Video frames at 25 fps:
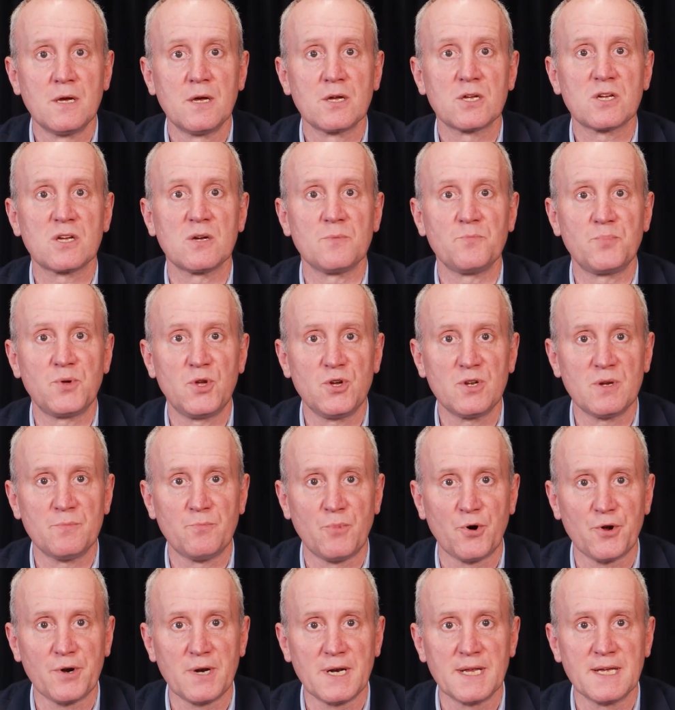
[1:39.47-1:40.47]
computer
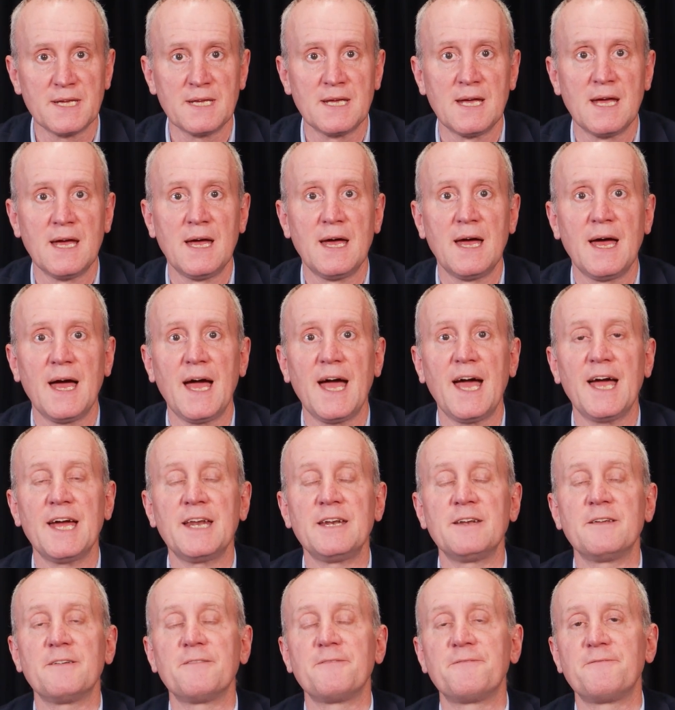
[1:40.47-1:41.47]
modelling
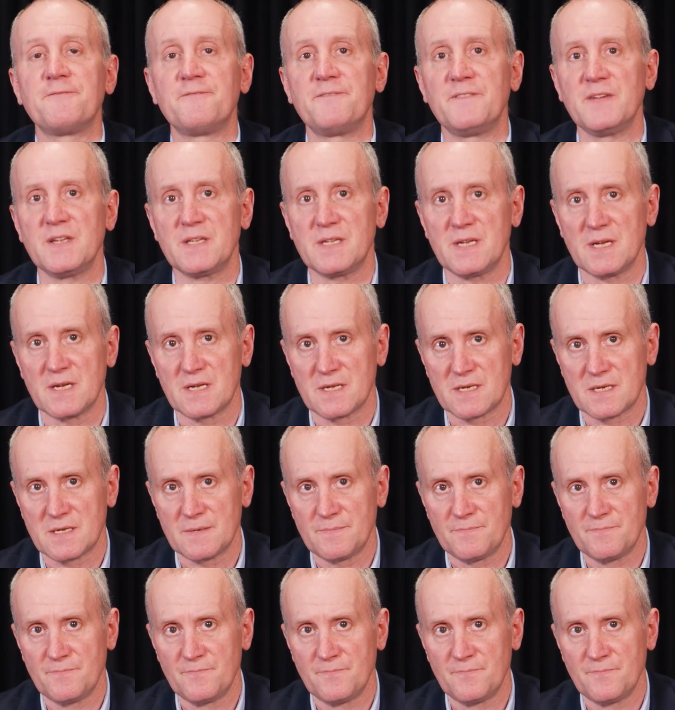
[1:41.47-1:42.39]
and physics.